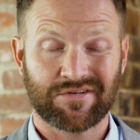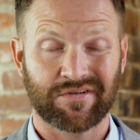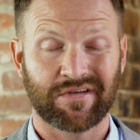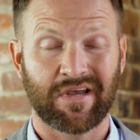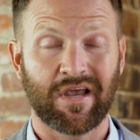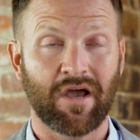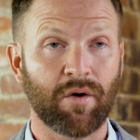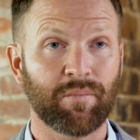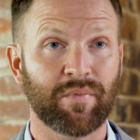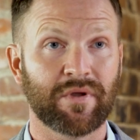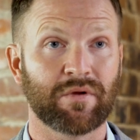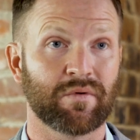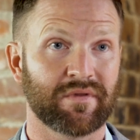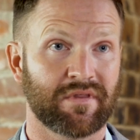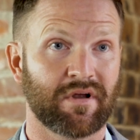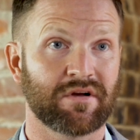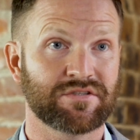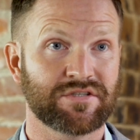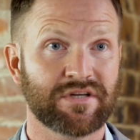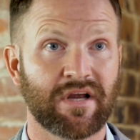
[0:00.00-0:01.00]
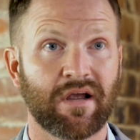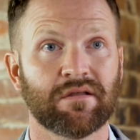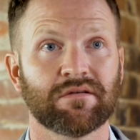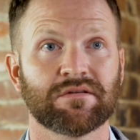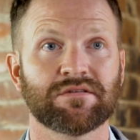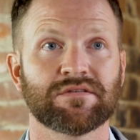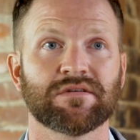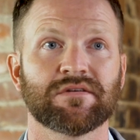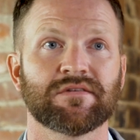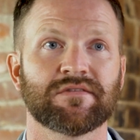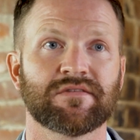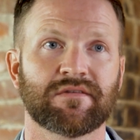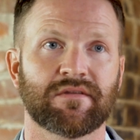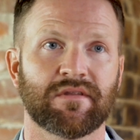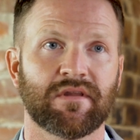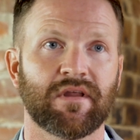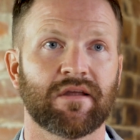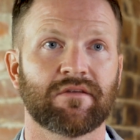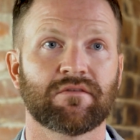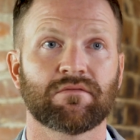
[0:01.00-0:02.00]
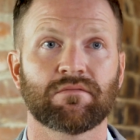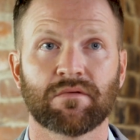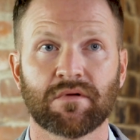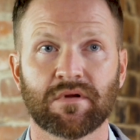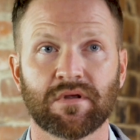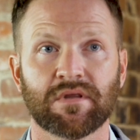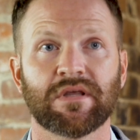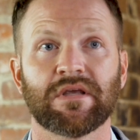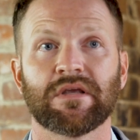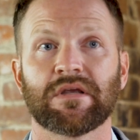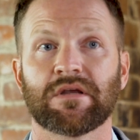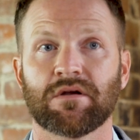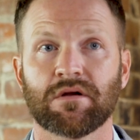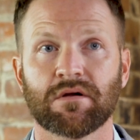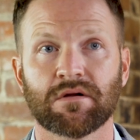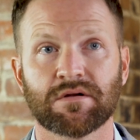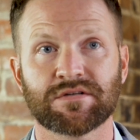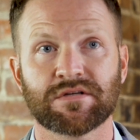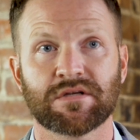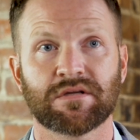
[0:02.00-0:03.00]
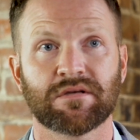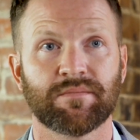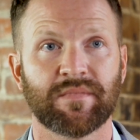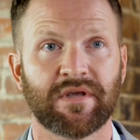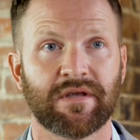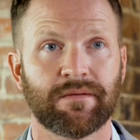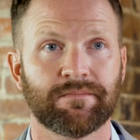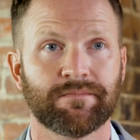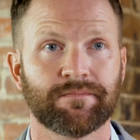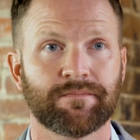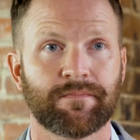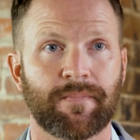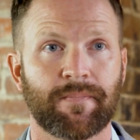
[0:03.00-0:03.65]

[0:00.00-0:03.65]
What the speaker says: actually helping with our challenges, that's really encouraging to me.